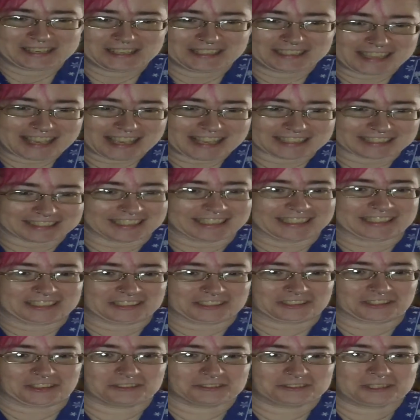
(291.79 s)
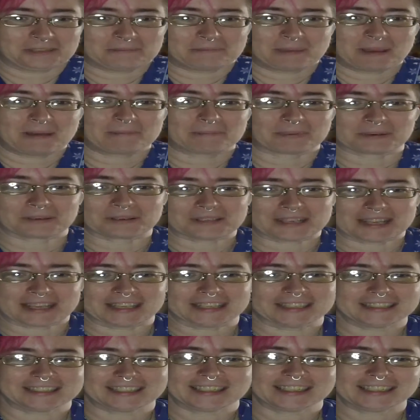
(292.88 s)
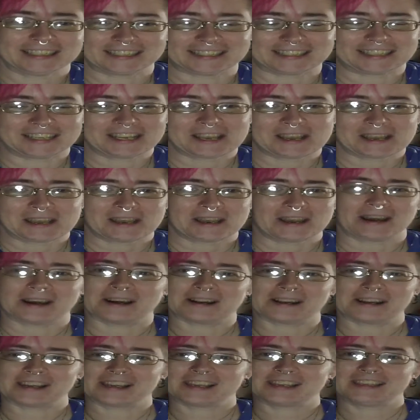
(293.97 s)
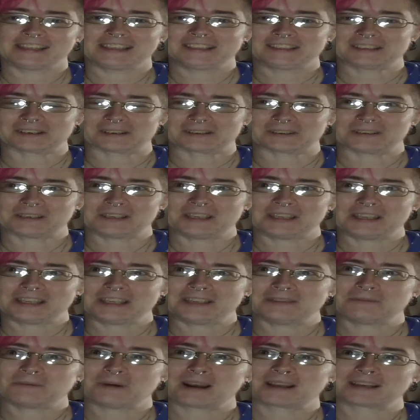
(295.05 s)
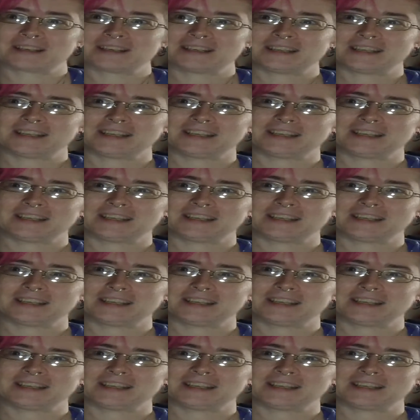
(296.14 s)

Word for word: again, like salt and pepper day and night. You know, he, he wanted.